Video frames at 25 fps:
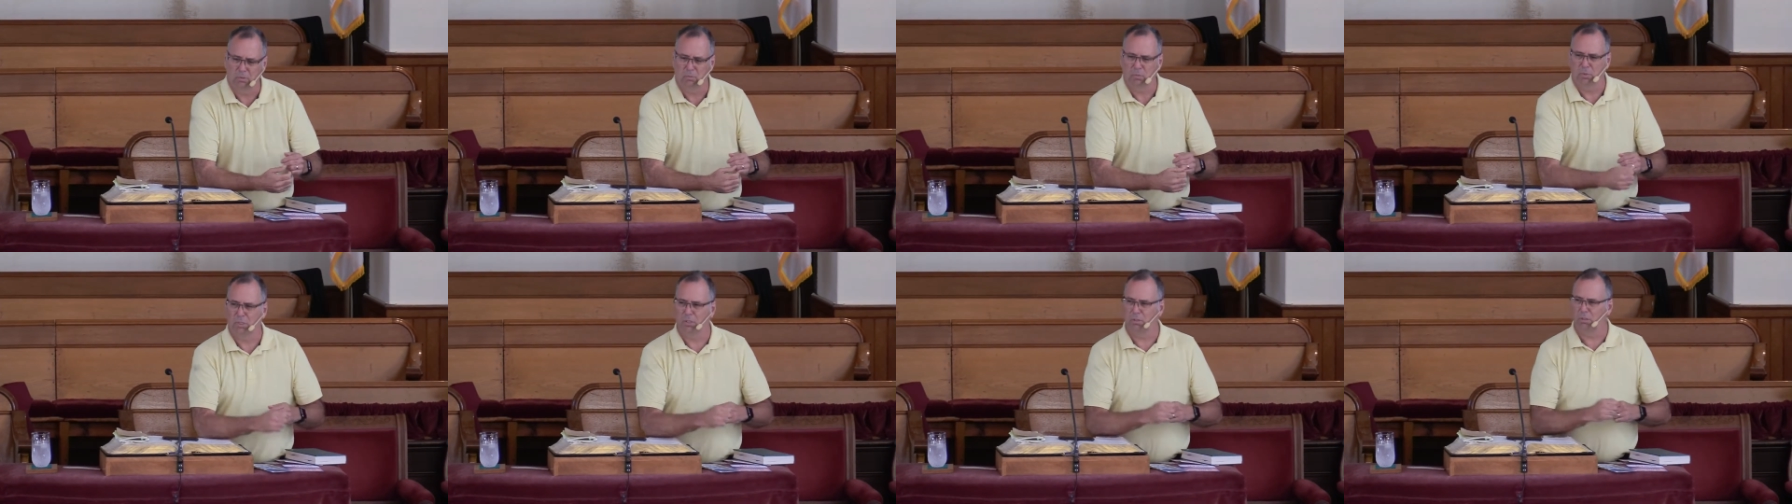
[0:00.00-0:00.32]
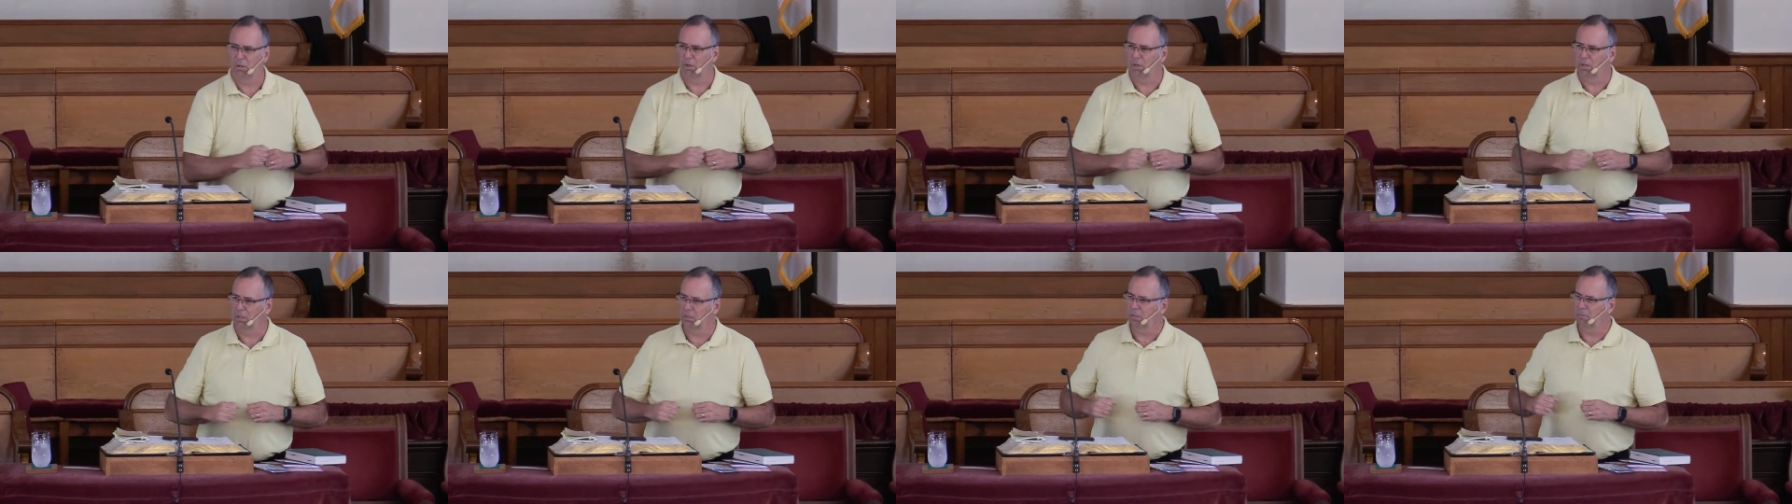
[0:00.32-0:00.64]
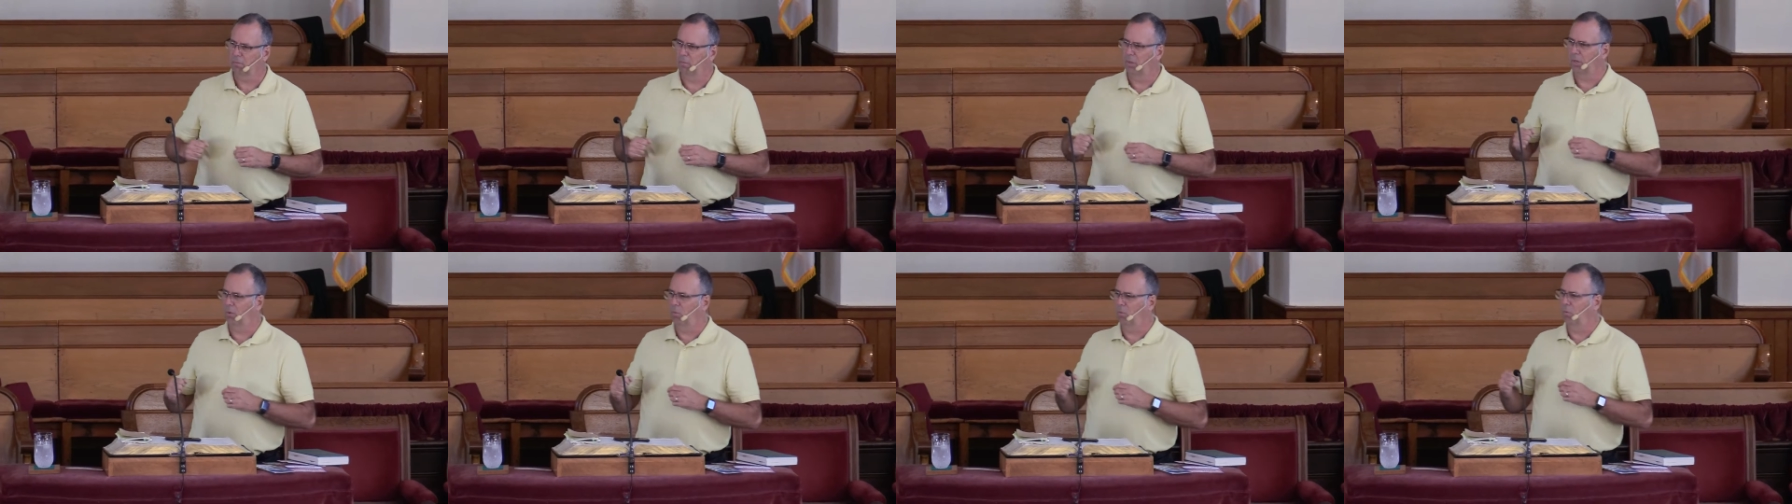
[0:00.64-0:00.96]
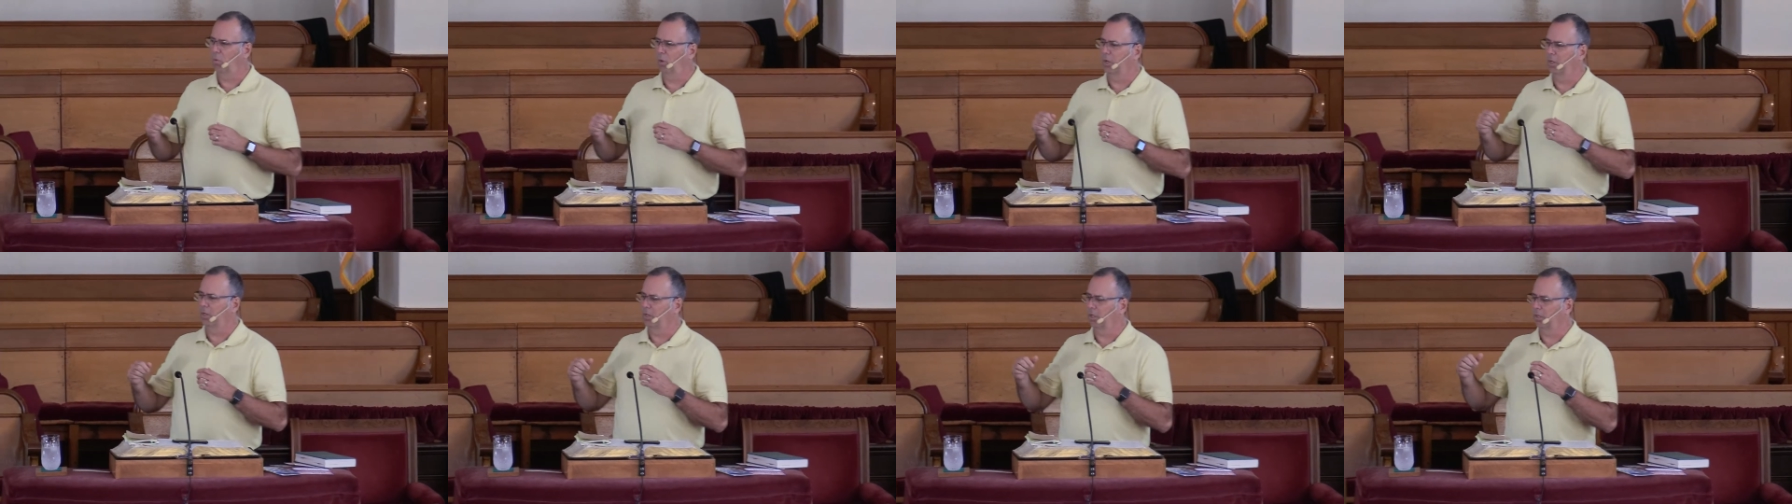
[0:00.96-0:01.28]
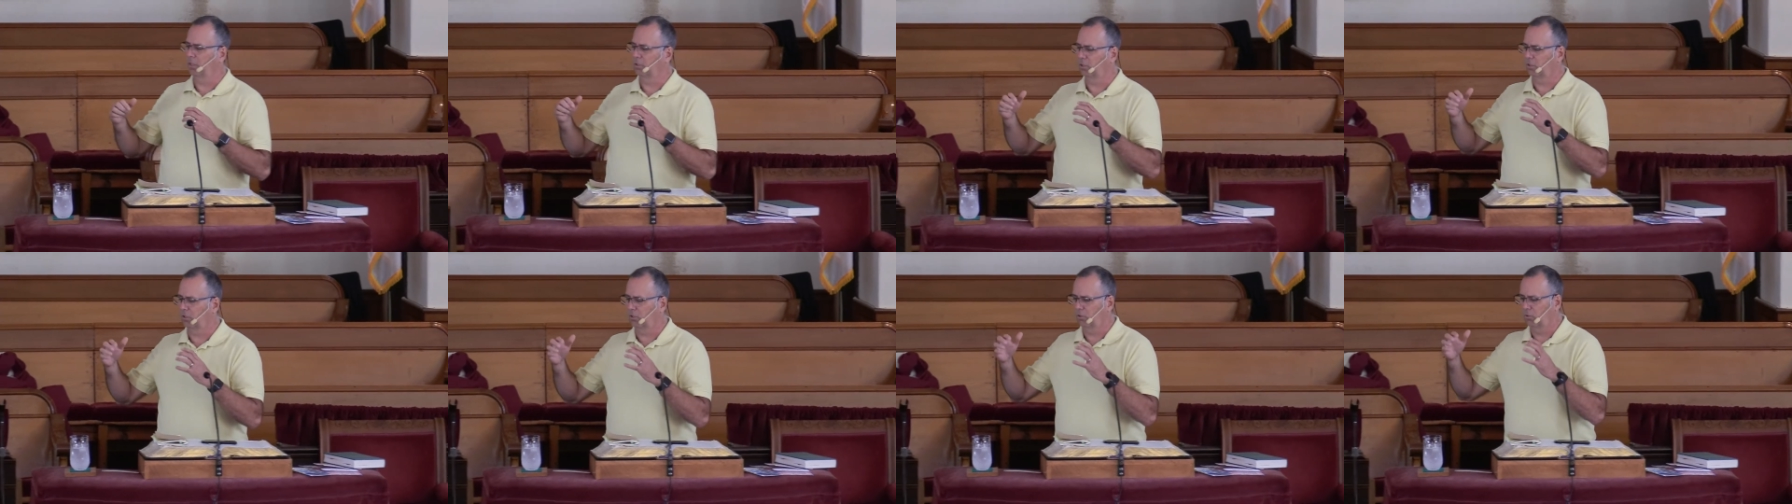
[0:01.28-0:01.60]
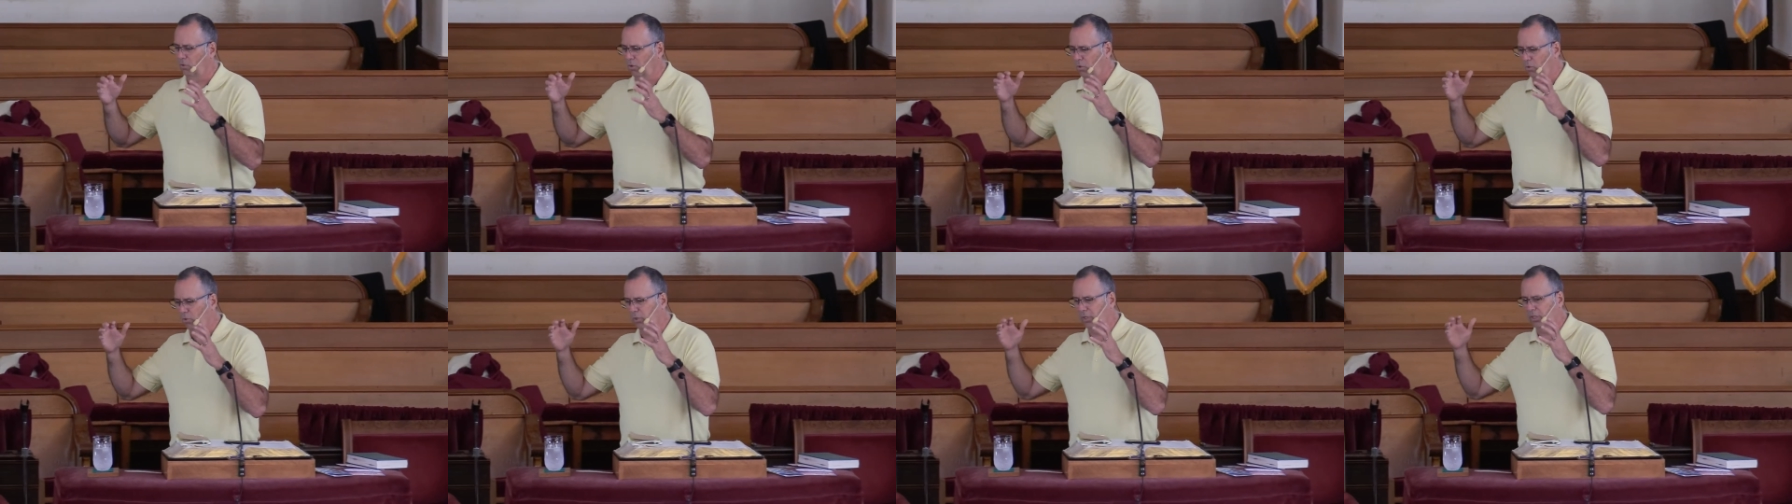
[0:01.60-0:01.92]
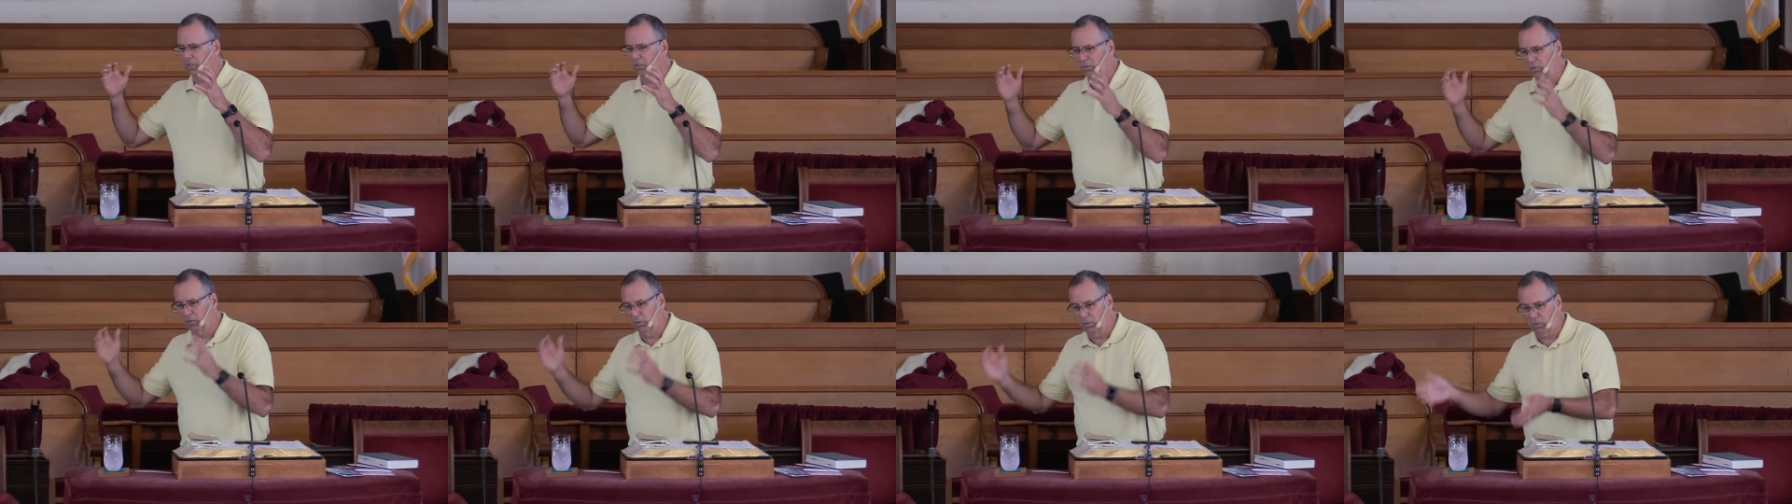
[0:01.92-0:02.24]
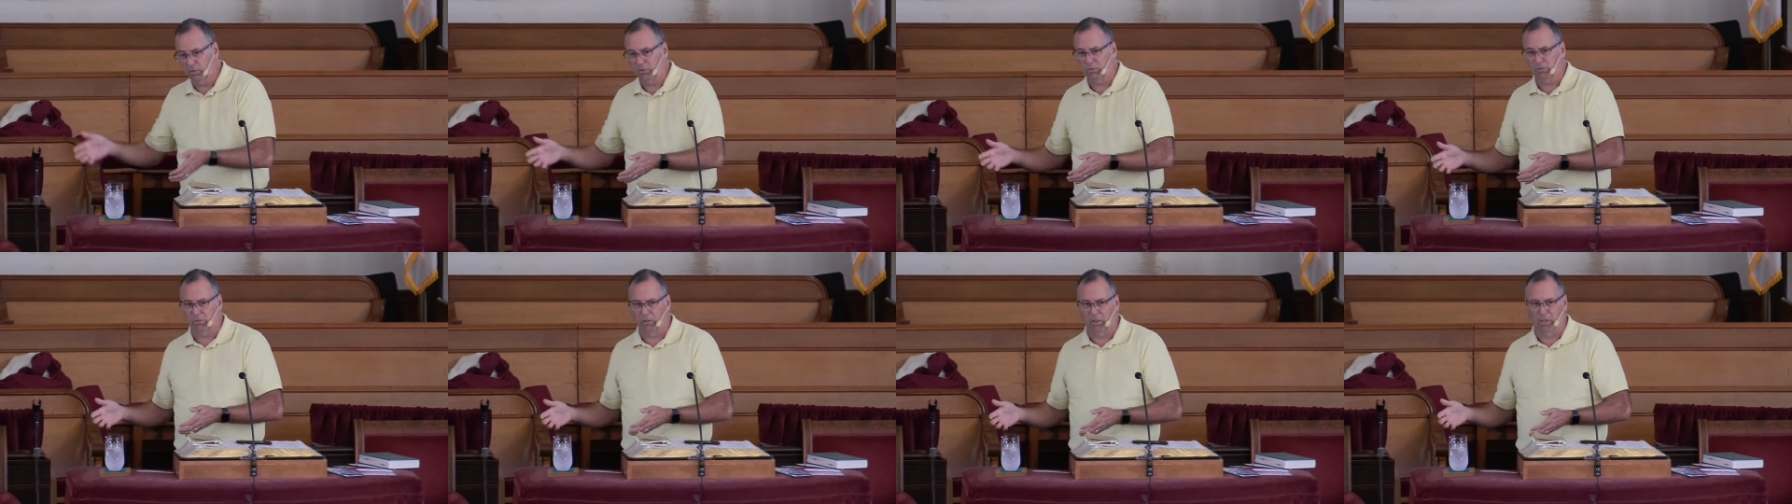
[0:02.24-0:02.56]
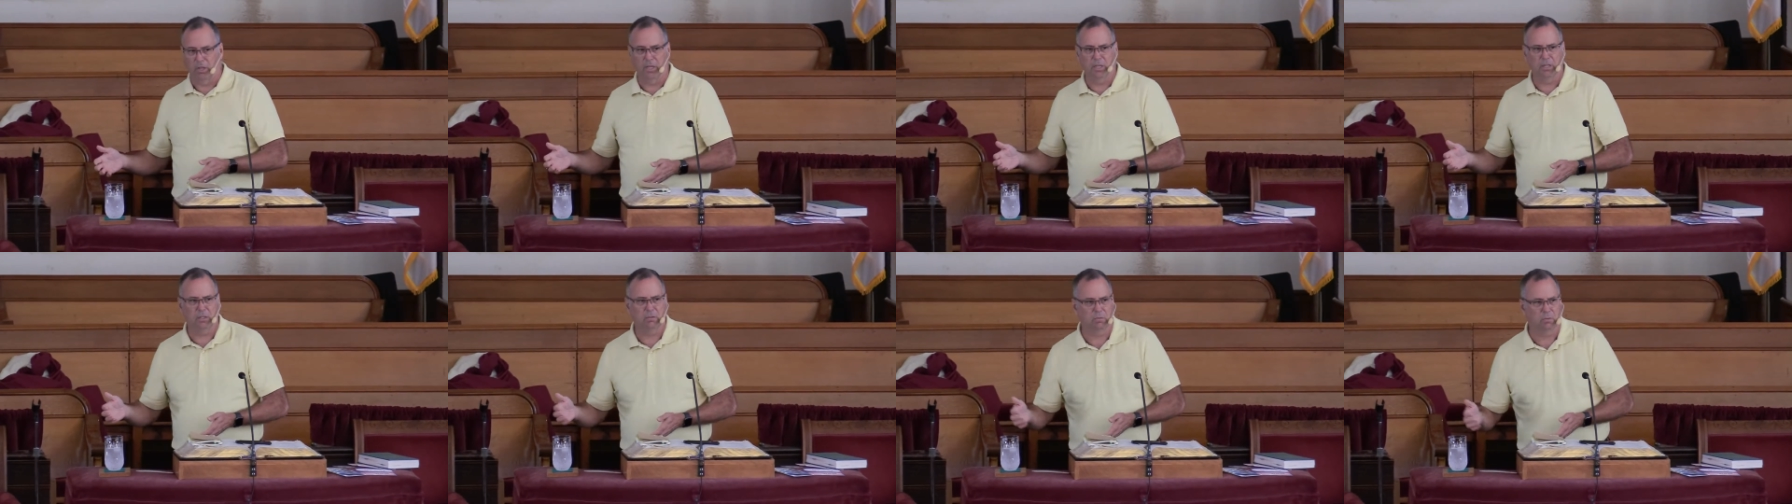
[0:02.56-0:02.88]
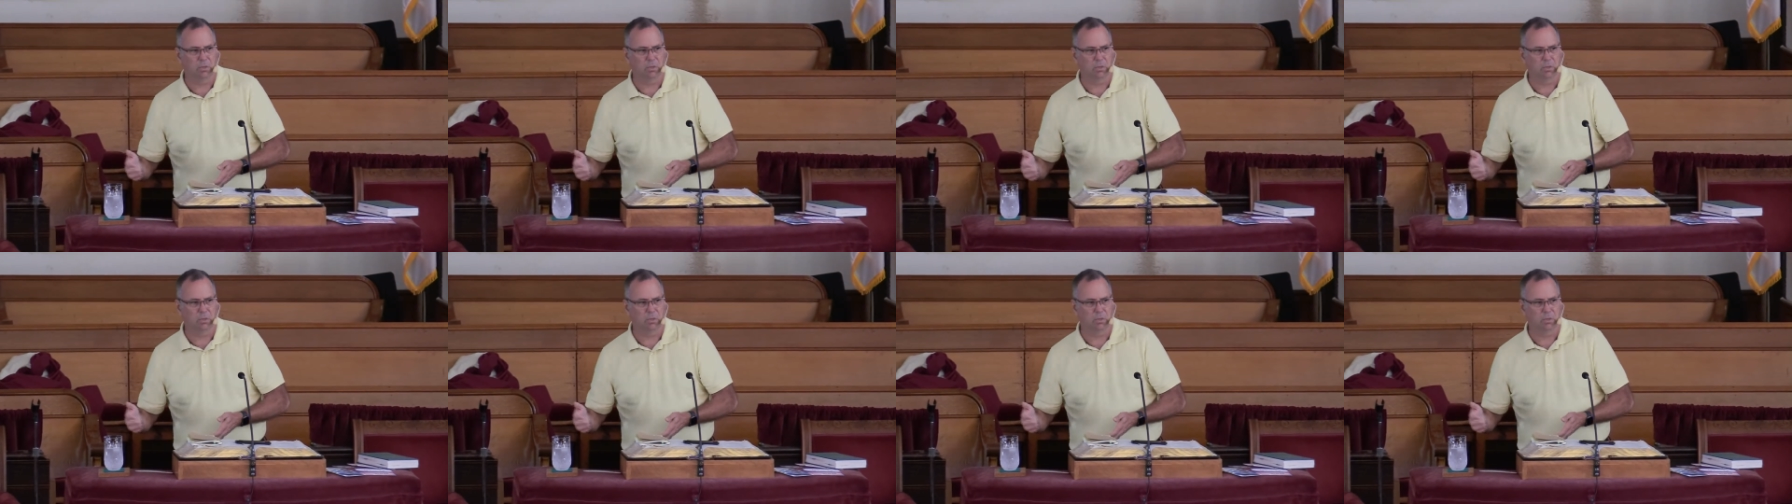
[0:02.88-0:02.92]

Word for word: We talked about what a story looks like.